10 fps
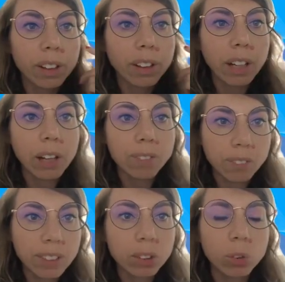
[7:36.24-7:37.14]

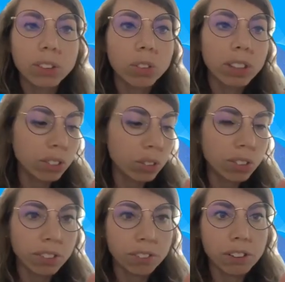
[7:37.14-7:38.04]
That was one
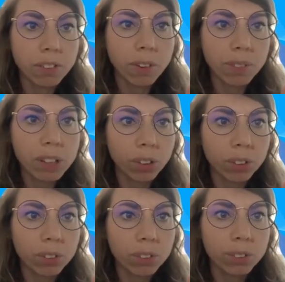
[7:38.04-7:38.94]
source of
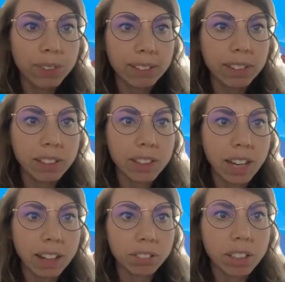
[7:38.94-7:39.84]
information to
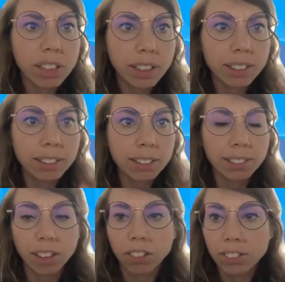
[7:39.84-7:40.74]
basically have a clear
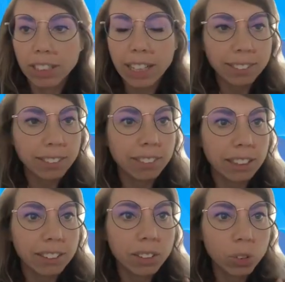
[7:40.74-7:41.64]
list of tasks
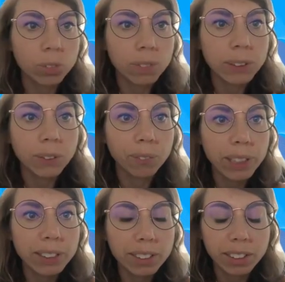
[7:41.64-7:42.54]
that needs to be
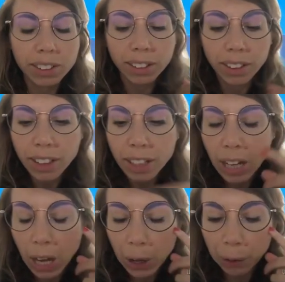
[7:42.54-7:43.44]
completed
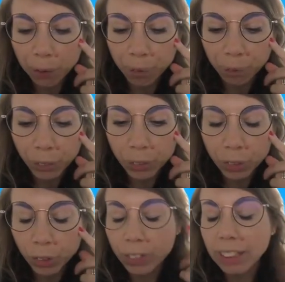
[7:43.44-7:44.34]

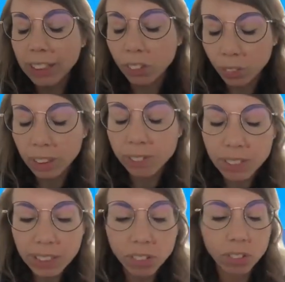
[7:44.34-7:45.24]
so that we'll
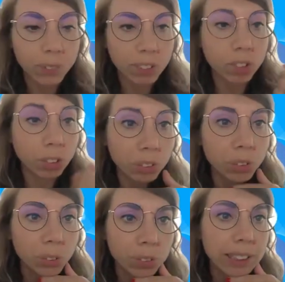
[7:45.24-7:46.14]
be in the position
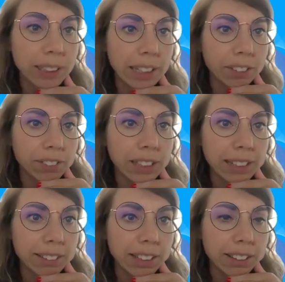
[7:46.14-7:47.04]
to declare
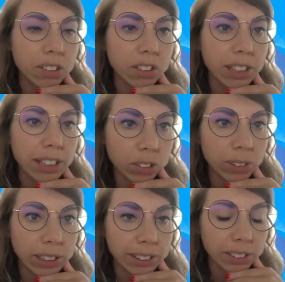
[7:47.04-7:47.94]
vNext as the
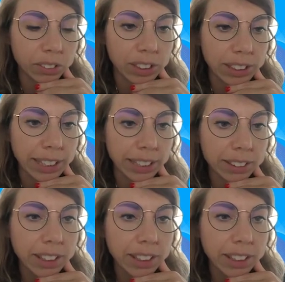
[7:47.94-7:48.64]
next release candidate.